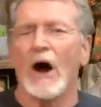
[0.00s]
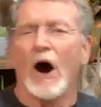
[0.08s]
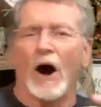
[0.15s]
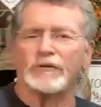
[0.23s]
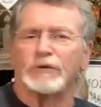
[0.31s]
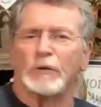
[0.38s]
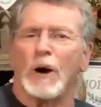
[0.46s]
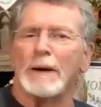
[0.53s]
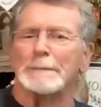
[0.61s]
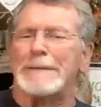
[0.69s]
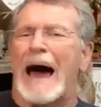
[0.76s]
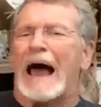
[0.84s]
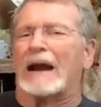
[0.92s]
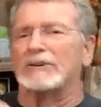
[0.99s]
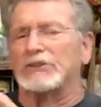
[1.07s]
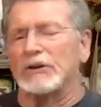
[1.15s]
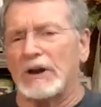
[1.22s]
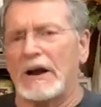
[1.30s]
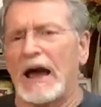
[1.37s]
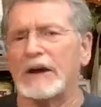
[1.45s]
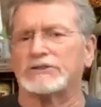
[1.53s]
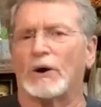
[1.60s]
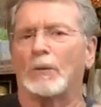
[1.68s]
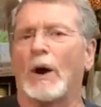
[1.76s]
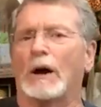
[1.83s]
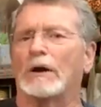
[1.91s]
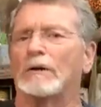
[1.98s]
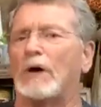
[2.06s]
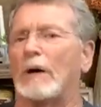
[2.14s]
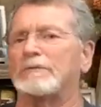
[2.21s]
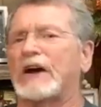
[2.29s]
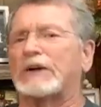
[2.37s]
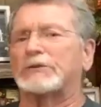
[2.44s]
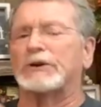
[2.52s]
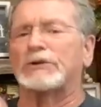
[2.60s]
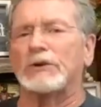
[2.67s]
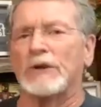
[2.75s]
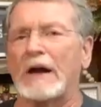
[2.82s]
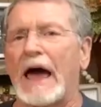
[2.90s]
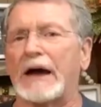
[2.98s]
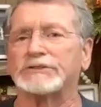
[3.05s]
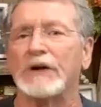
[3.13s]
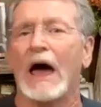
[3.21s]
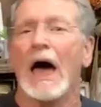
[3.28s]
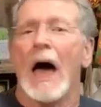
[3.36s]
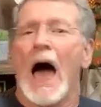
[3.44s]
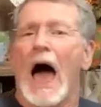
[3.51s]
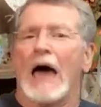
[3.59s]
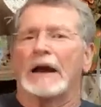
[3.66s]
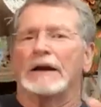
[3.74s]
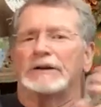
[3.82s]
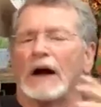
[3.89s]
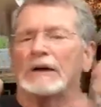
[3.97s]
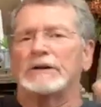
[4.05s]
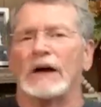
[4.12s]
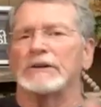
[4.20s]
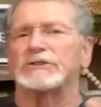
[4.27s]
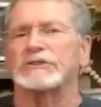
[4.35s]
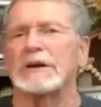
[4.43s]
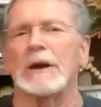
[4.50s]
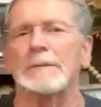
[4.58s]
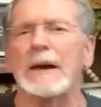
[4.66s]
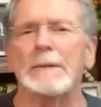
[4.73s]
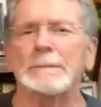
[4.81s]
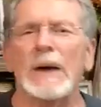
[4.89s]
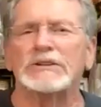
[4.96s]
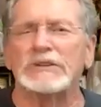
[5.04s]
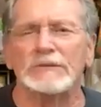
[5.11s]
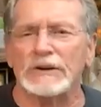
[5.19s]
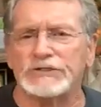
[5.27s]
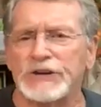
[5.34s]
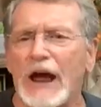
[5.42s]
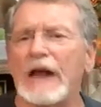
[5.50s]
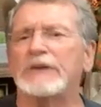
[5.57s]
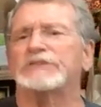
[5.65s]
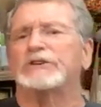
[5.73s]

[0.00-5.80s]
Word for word: or from one battle to the next, or one victory to the next and it doesn't seem to be much of a change.